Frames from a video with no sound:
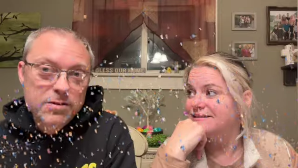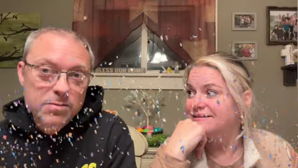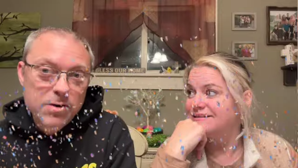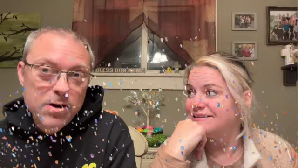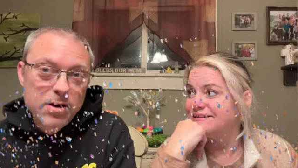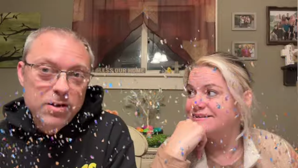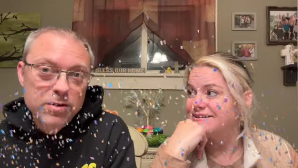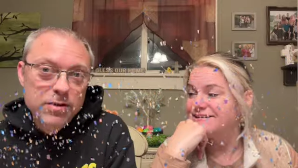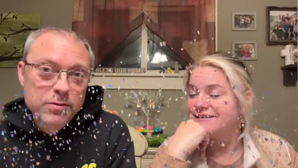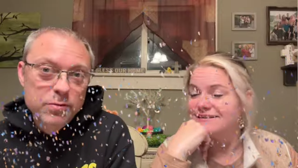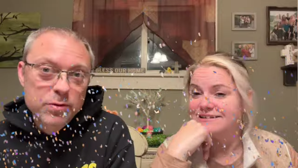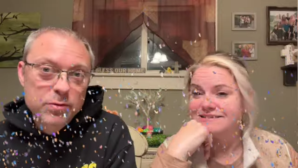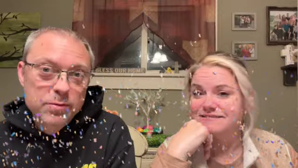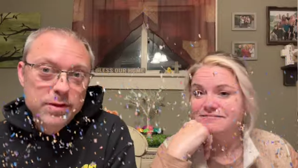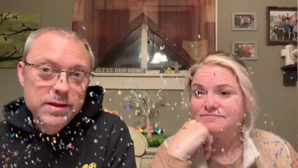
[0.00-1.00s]
Speaker 1: tomorrow, and we'll
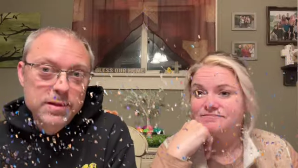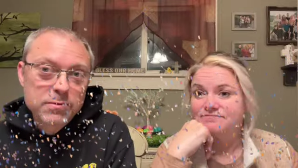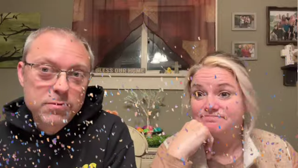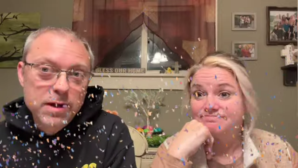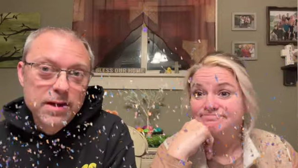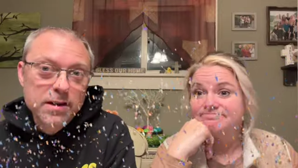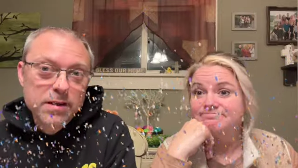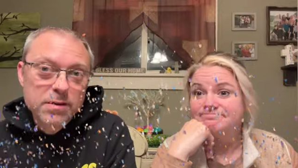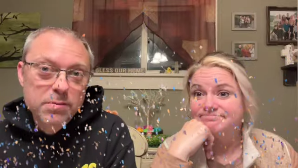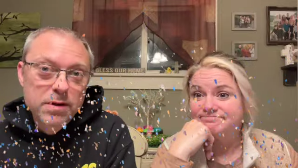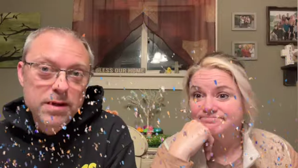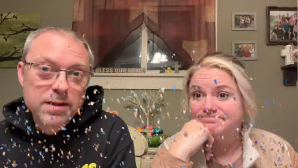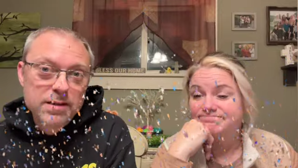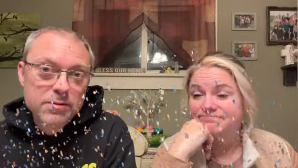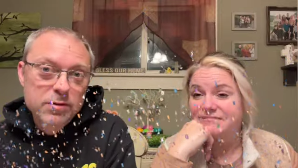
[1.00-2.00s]
be right on the money.
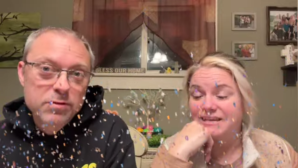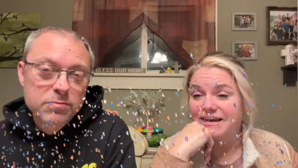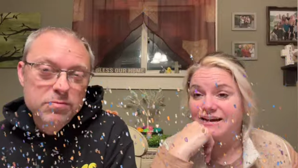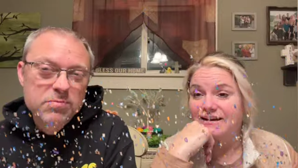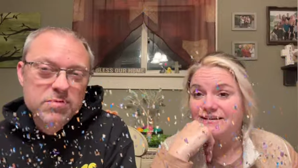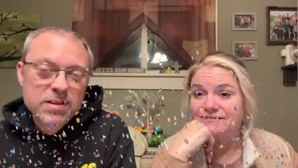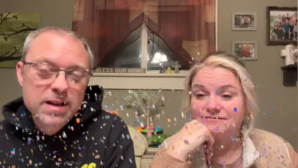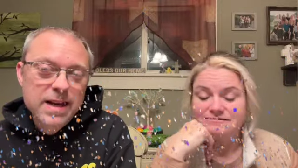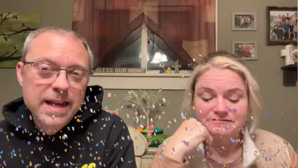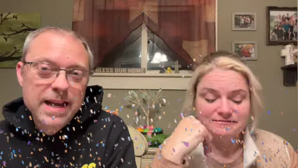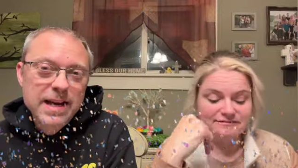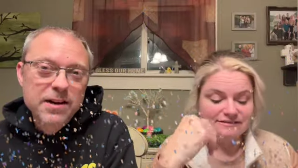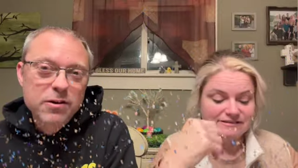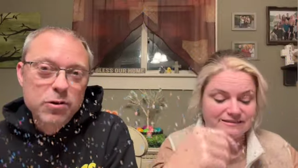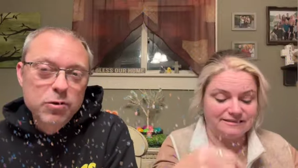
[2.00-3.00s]
We're yeah. A
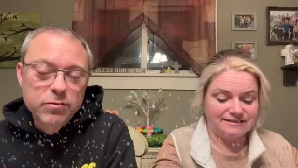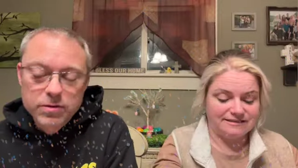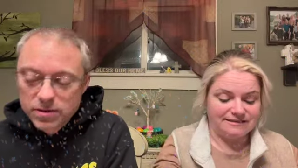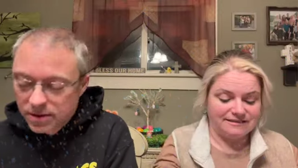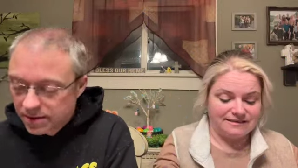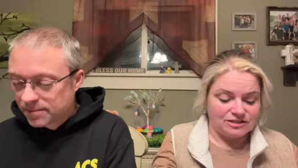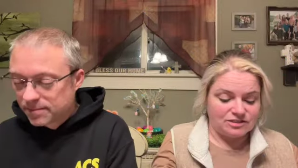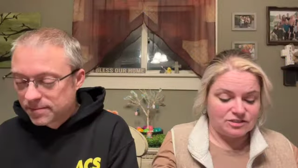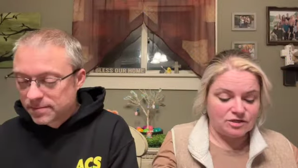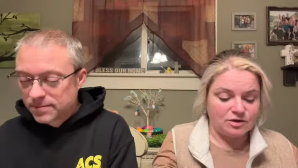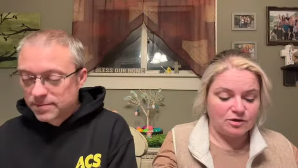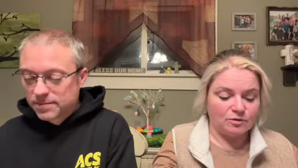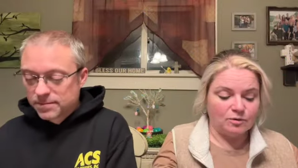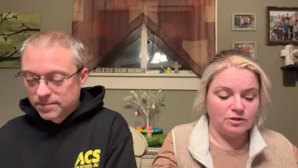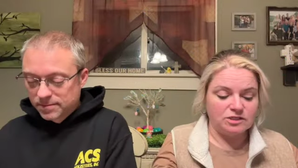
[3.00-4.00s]
hair over.
Speaker 2: So
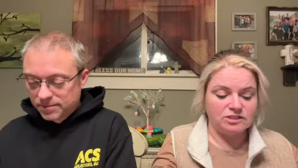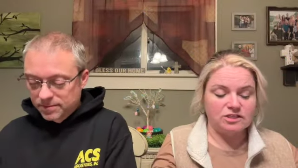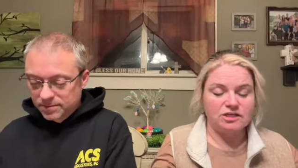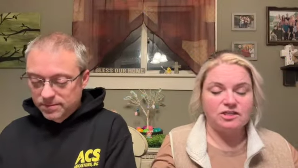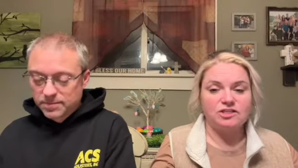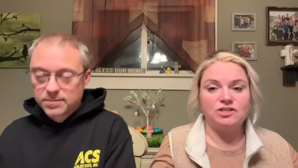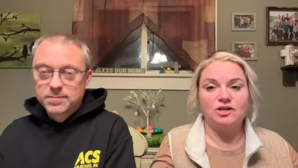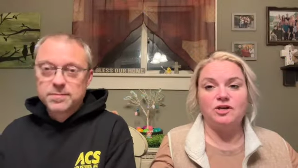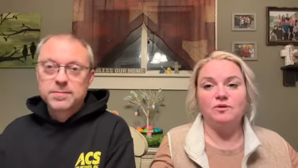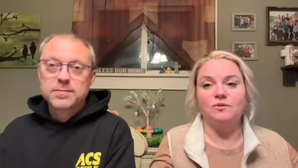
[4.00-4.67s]
we're just going to show you